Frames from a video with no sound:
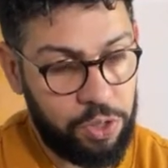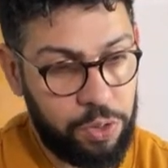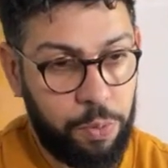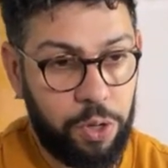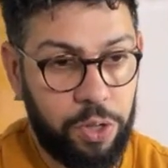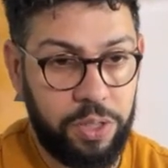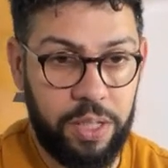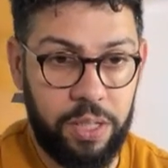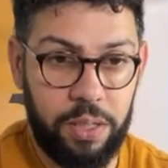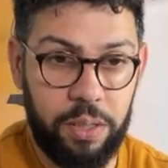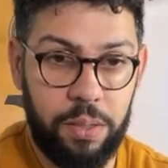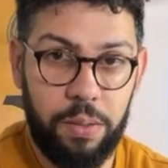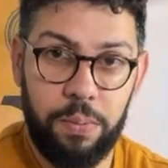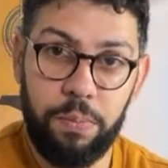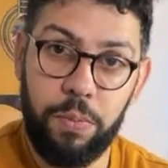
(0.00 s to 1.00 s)
more than
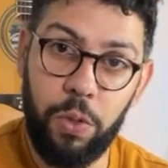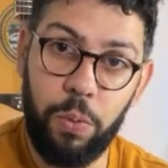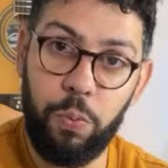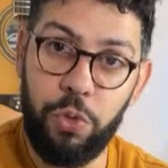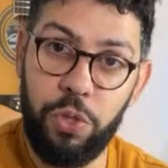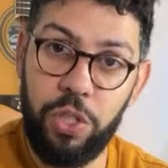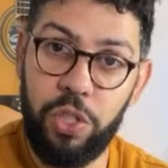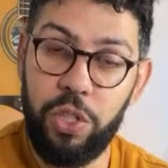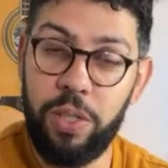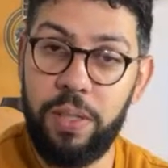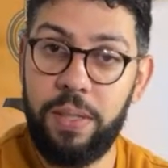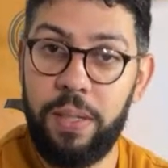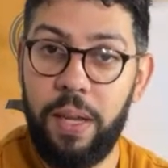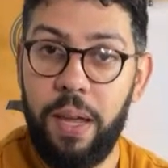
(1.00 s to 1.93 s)
good musicians,